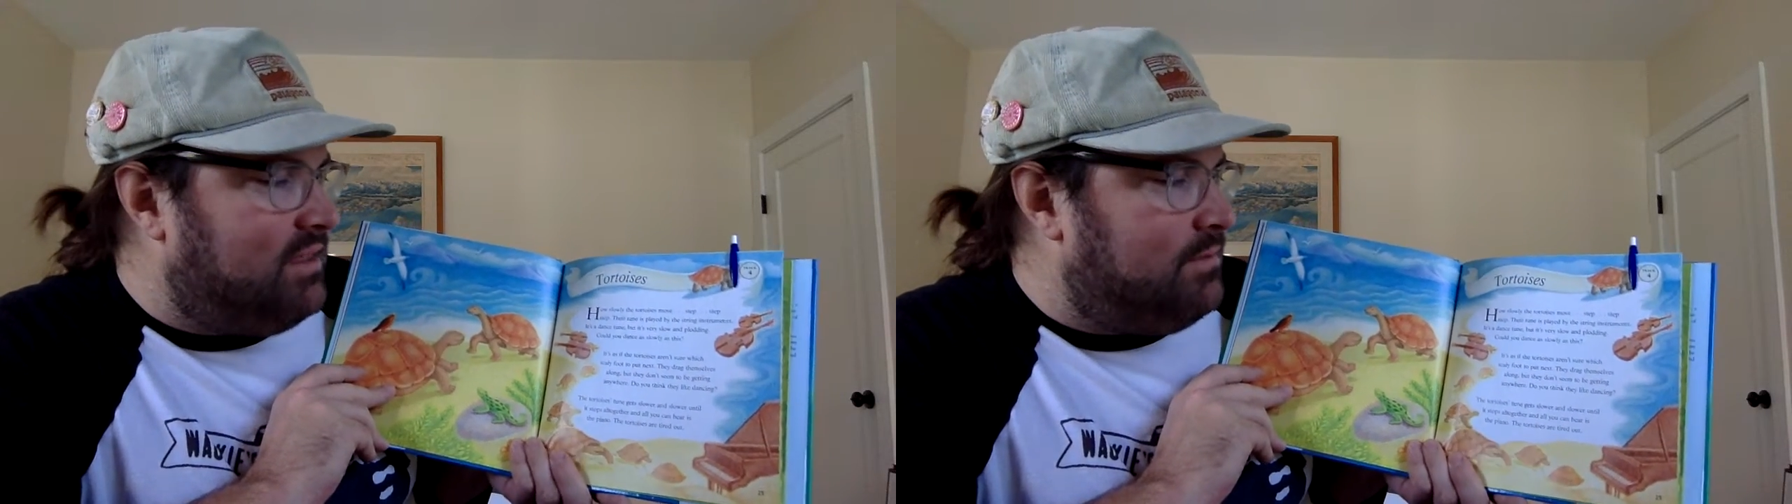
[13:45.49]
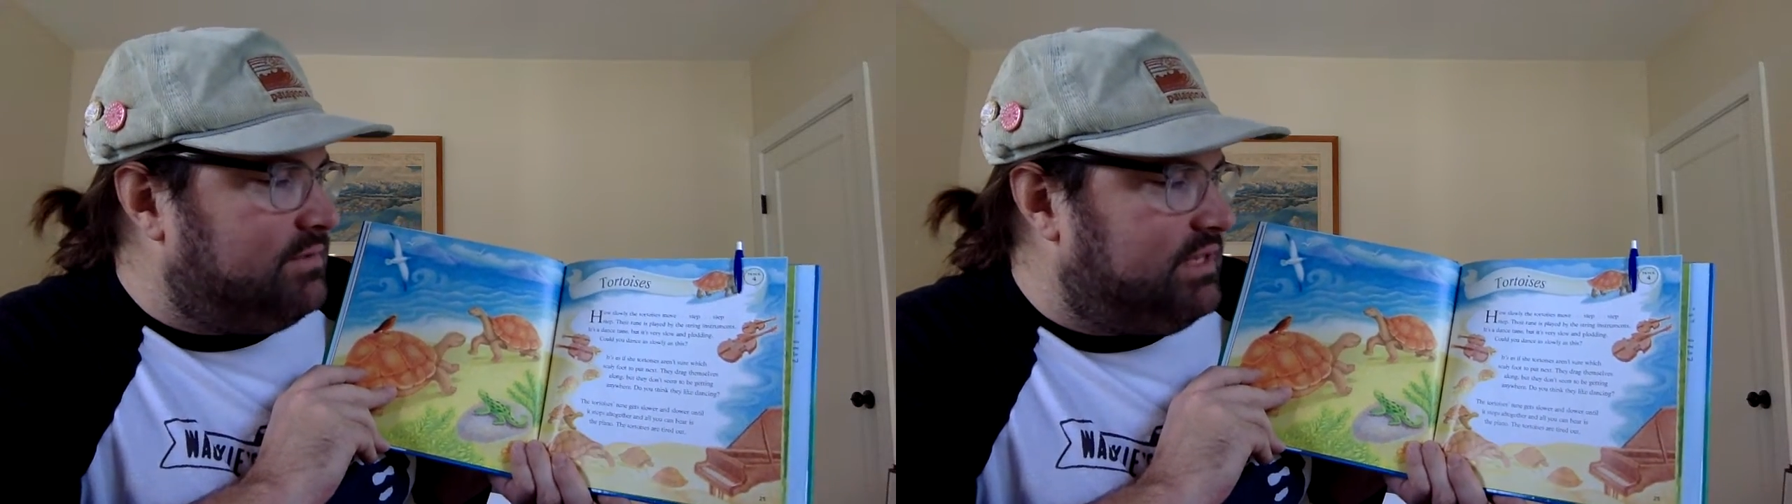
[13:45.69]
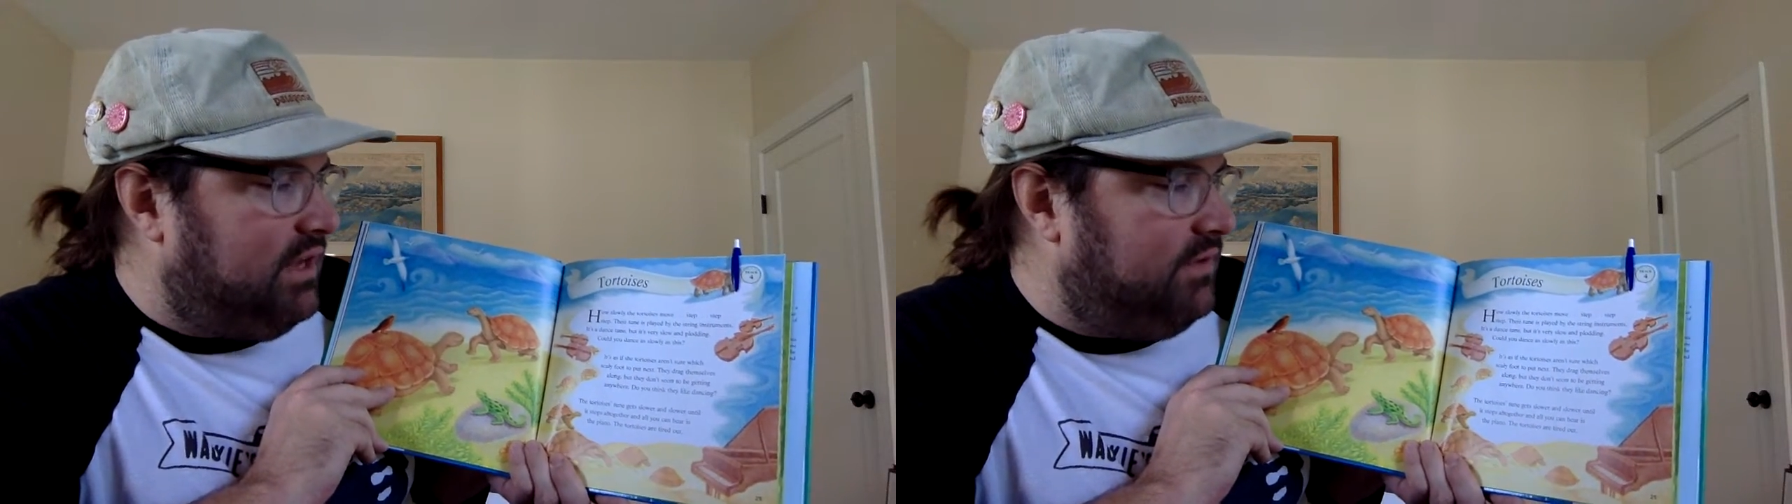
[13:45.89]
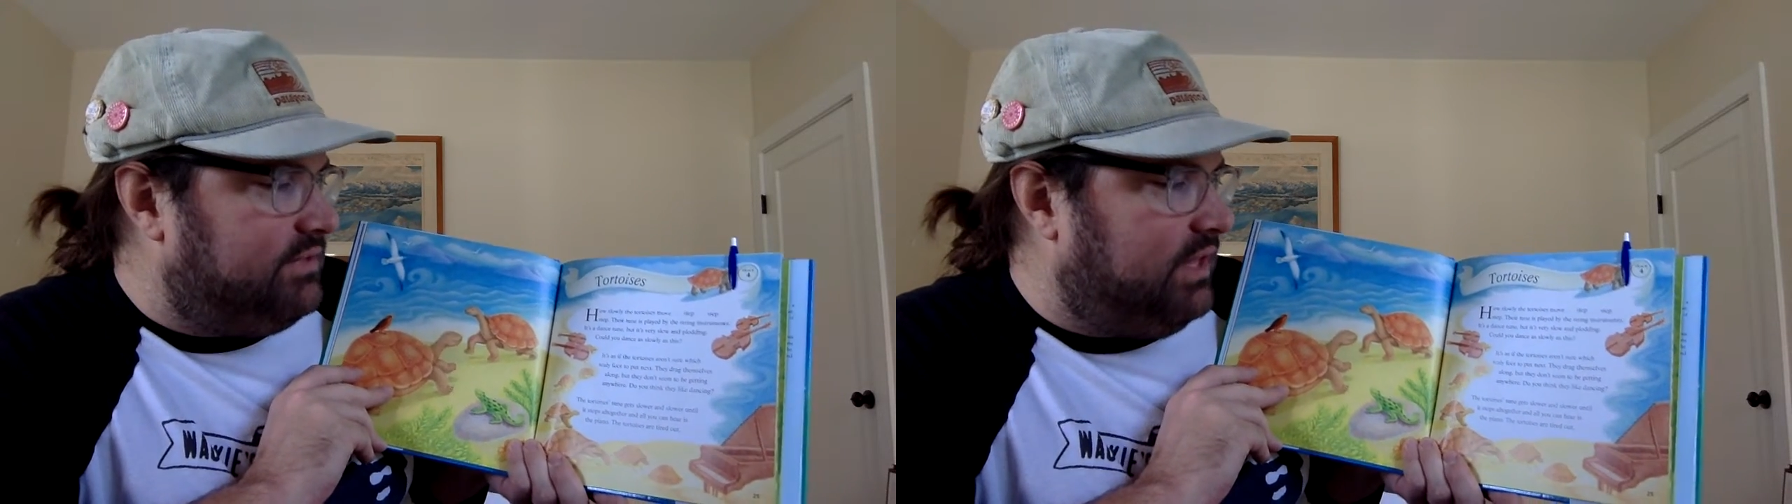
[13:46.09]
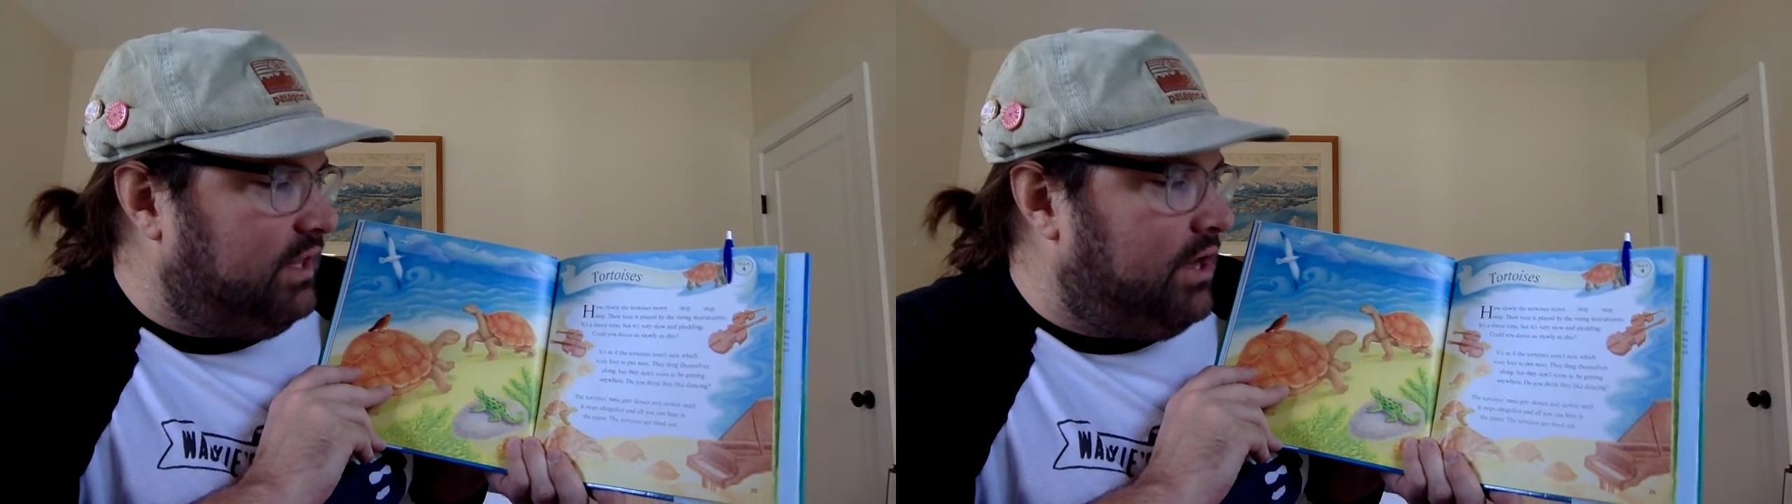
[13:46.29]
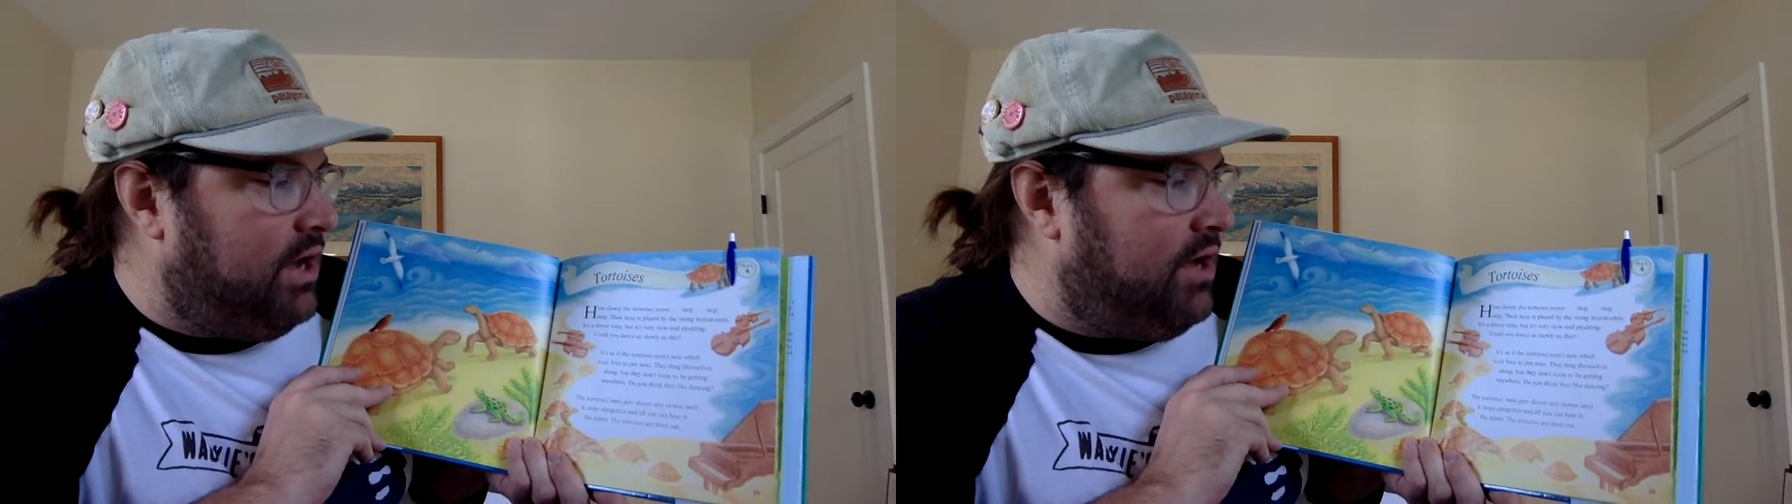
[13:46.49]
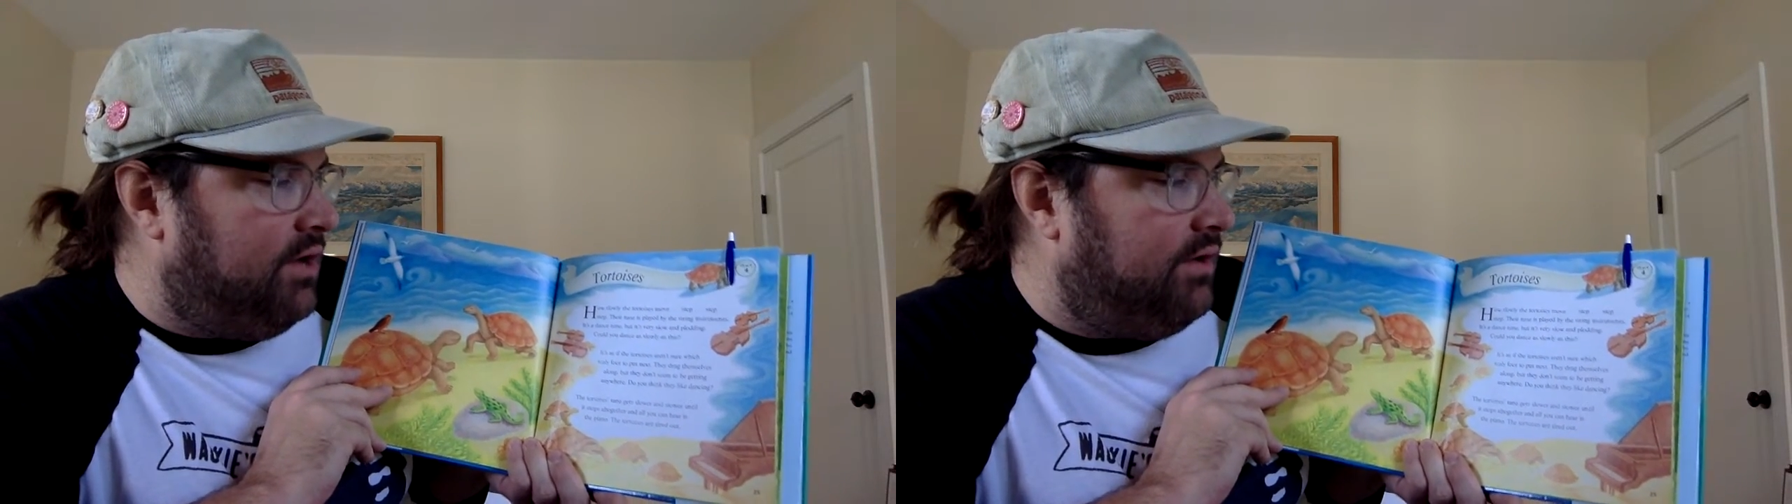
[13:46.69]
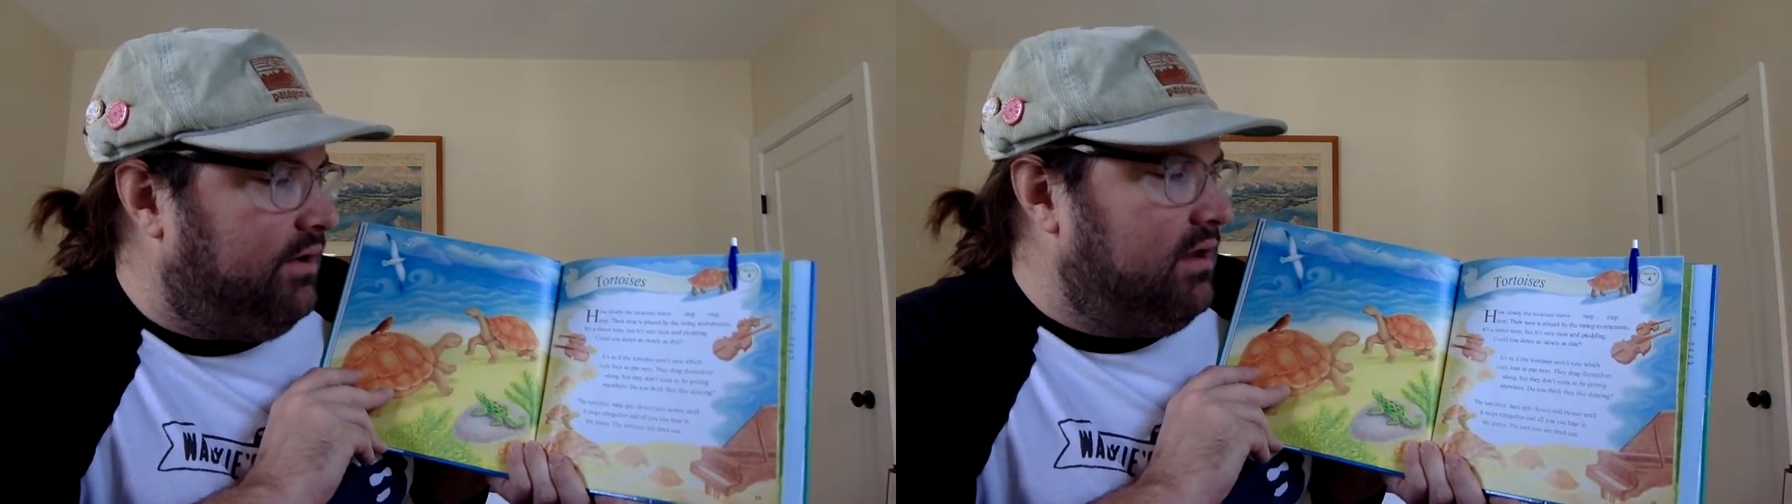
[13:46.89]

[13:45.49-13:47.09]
themselves along,